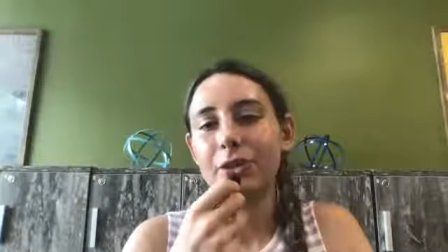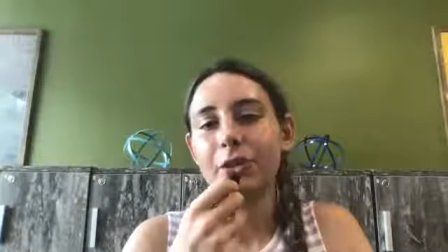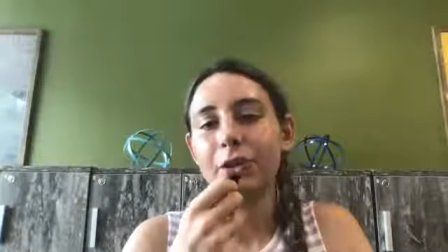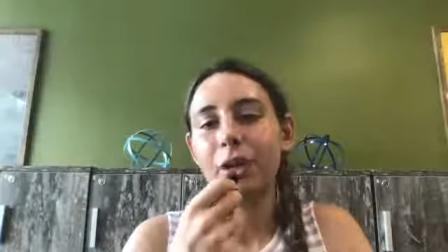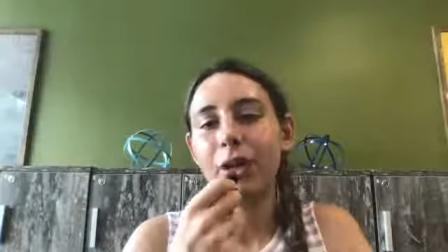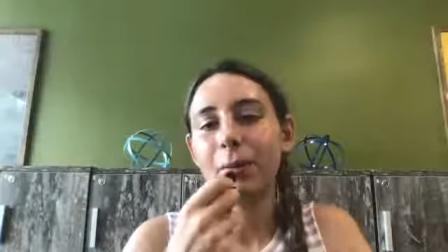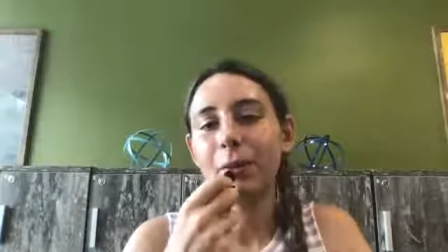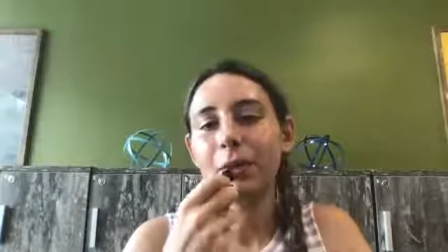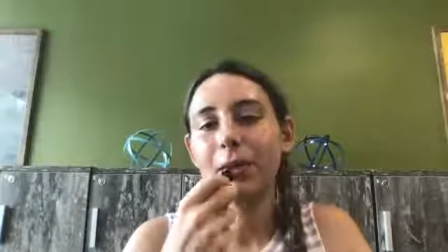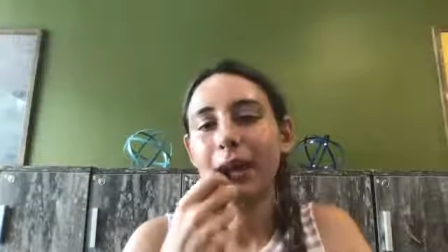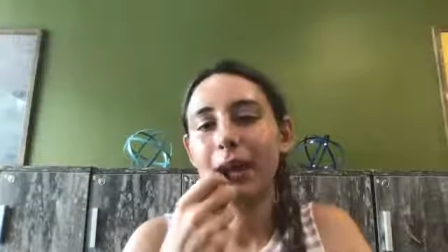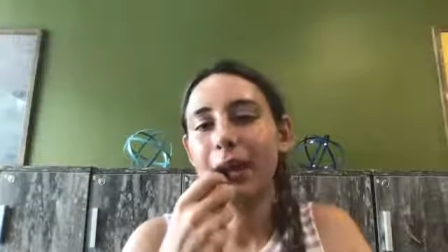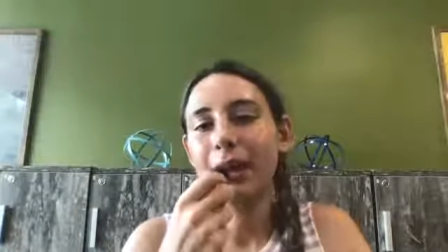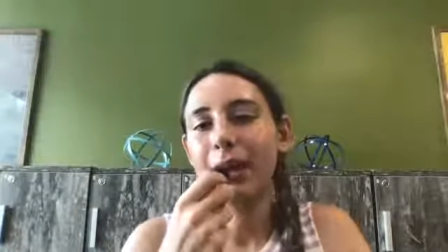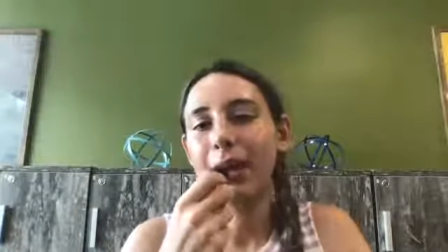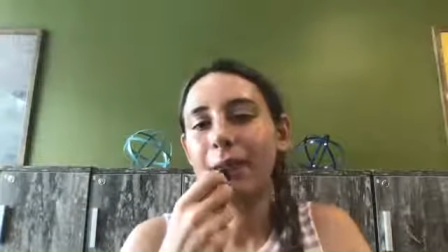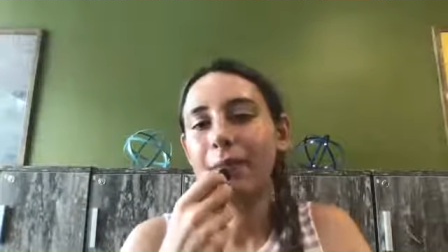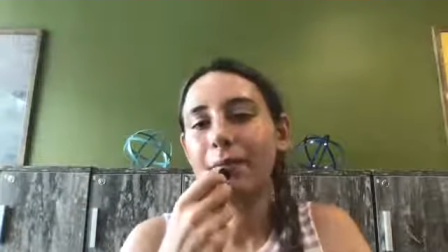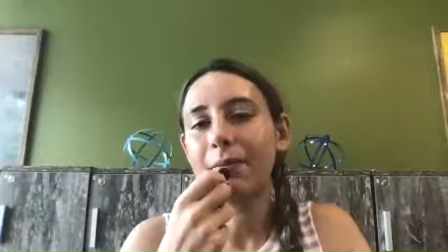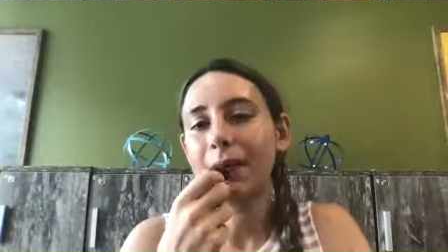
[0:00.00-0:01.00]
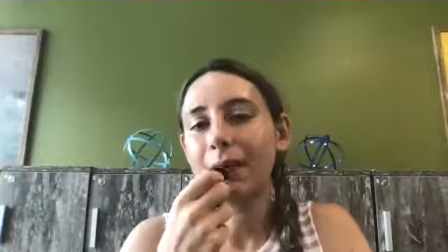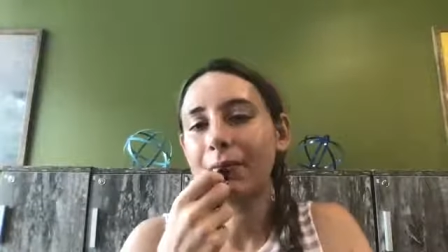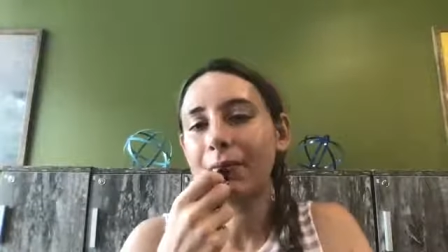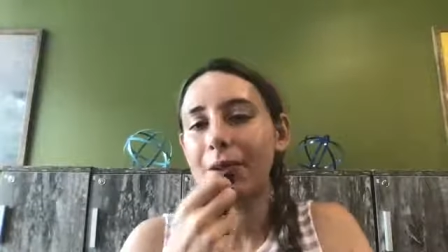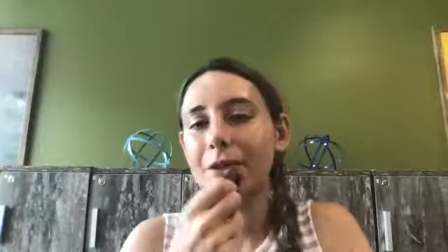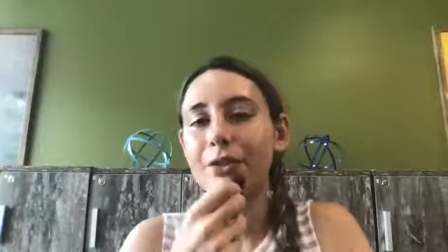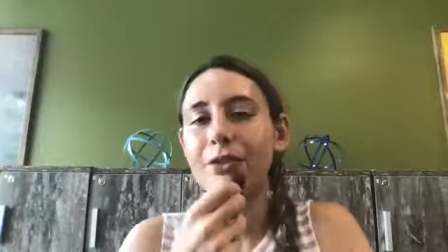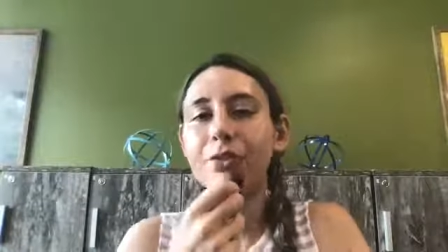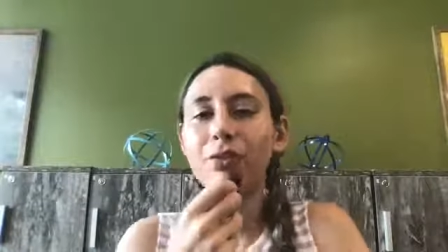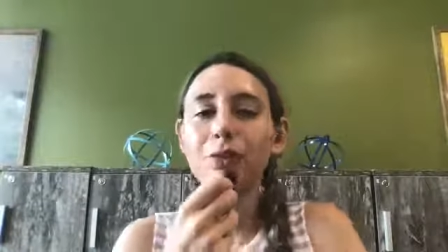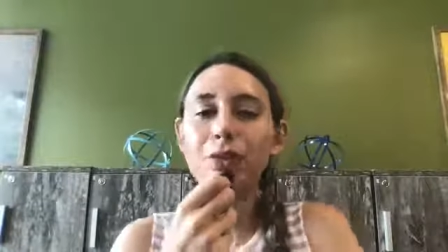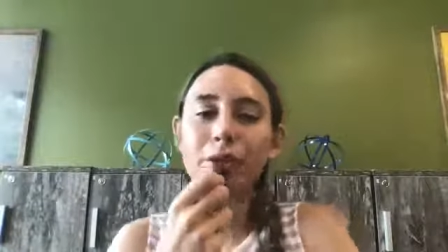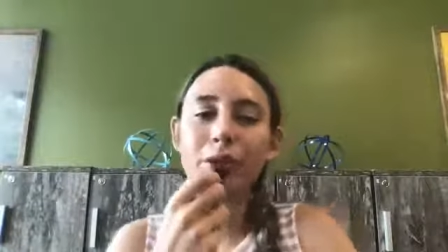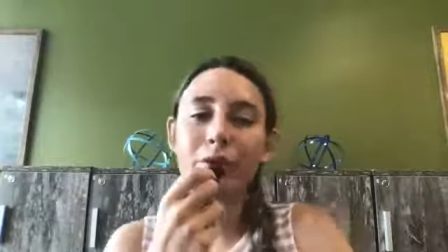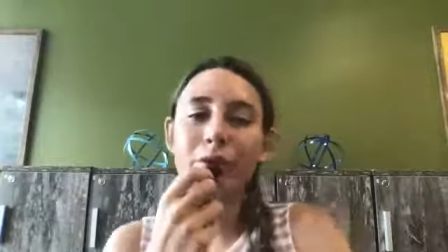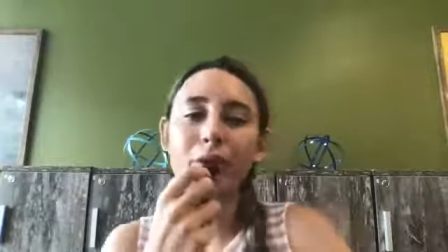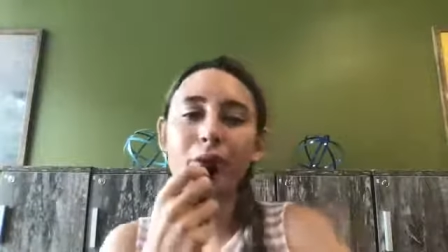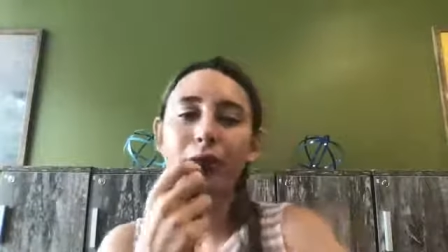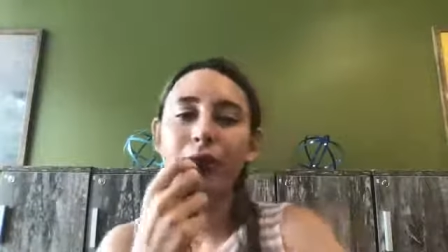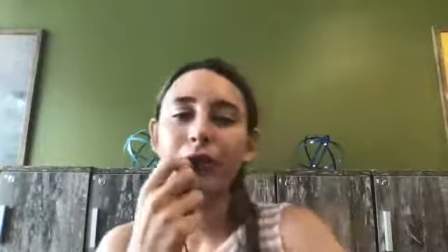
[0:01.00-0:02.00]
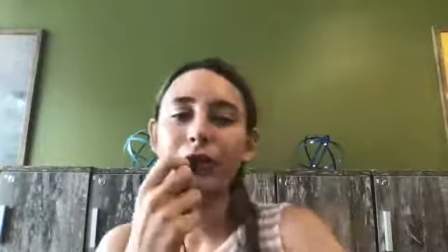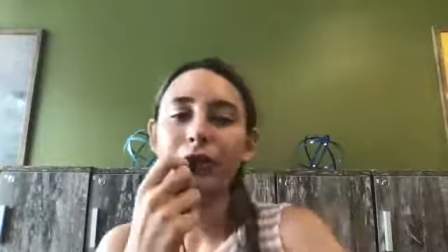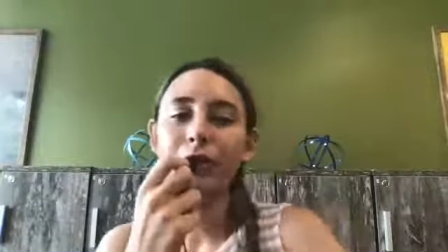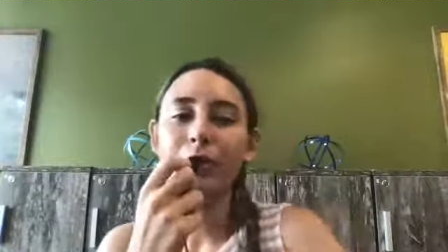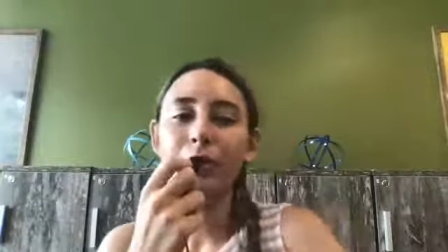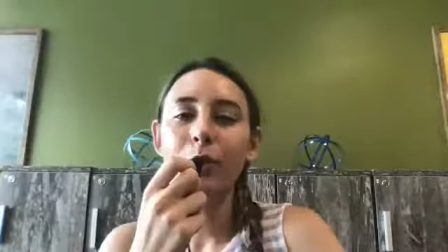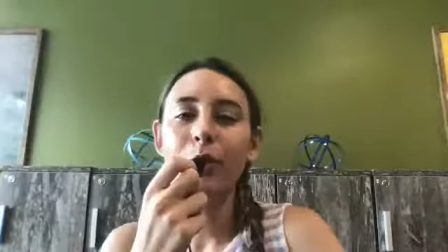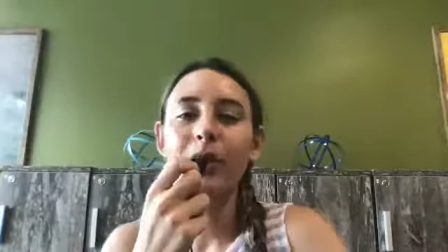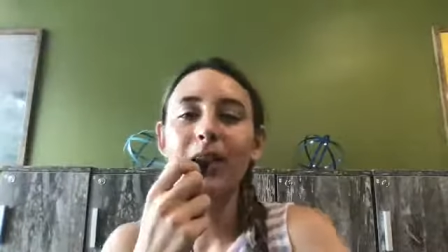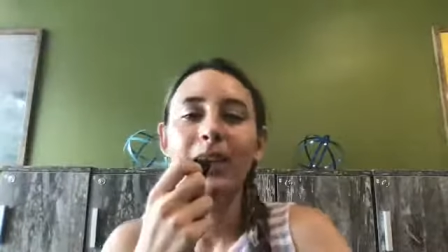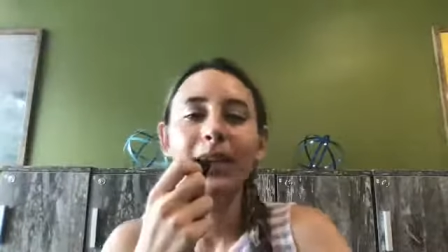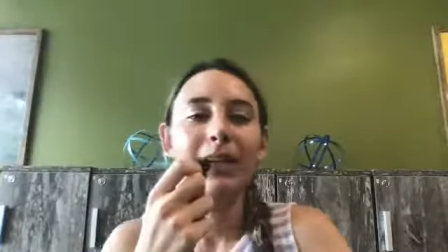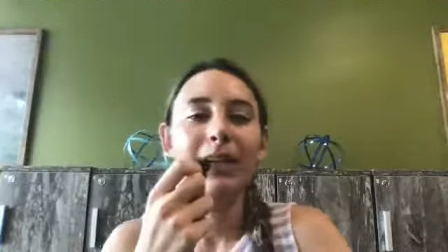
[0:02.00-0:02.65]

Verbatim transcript: job you have every school you go to